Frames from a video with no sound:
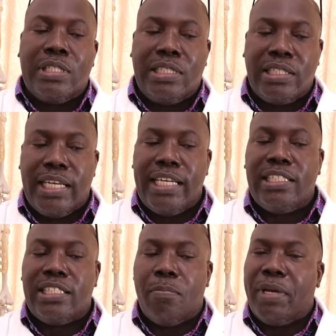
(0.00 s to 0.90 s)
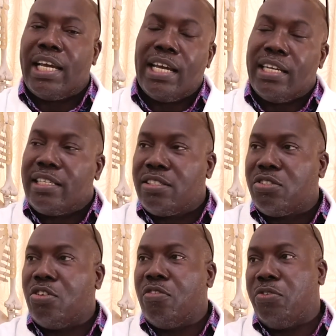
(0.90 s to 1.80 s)
change the
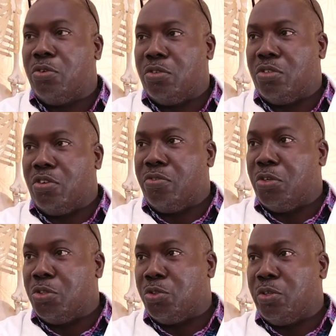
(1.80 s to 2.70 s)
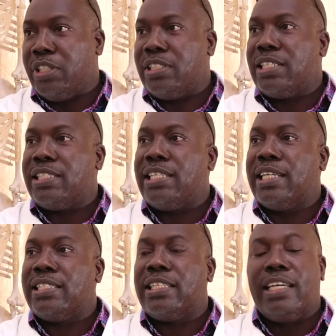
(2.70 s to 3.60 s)
mechanics of your, of your joint, such
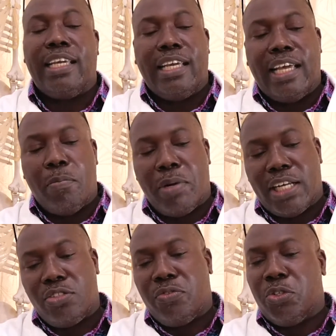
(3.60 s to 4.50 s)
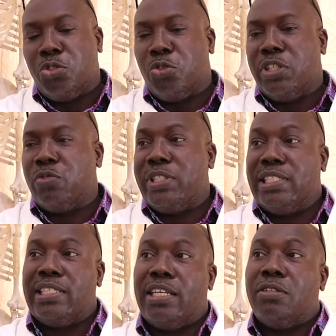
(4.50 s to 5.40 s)
that a part of your joint which
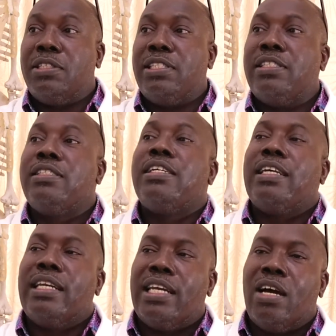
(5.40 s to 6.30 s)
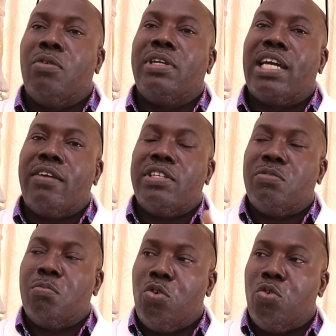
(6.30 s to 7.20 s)
is healthy now
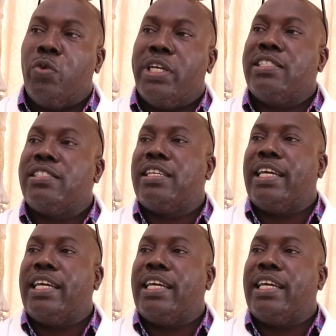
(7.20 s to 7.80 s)
carries more weight,